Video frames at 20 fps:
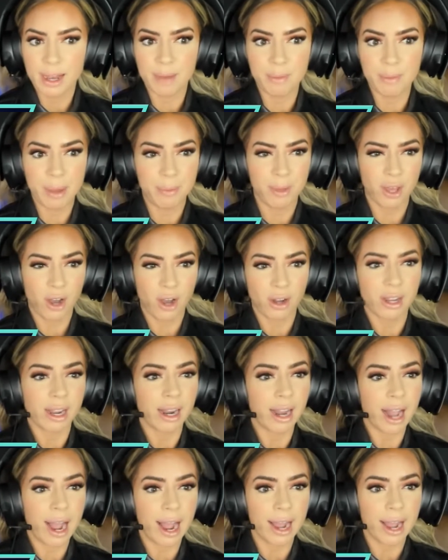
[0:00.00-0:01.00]
maybe y'all
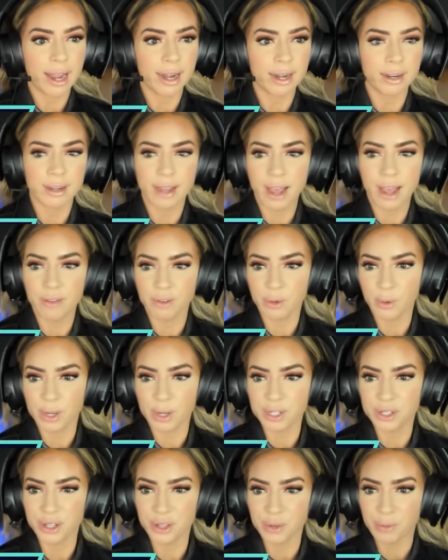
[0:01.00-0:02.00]
can guide
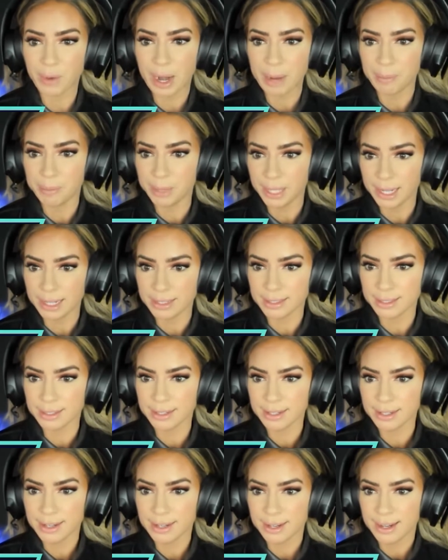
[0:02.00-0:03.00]
everyone to the right
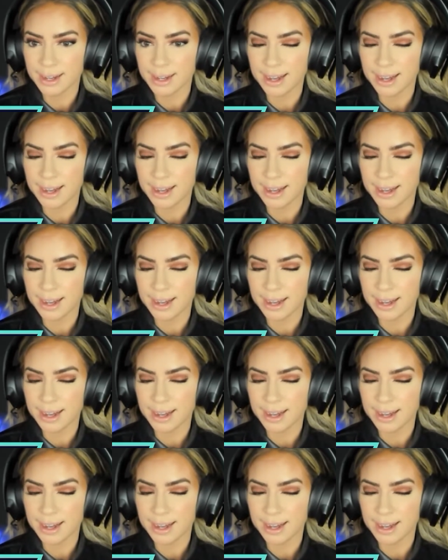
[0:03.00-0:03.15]
place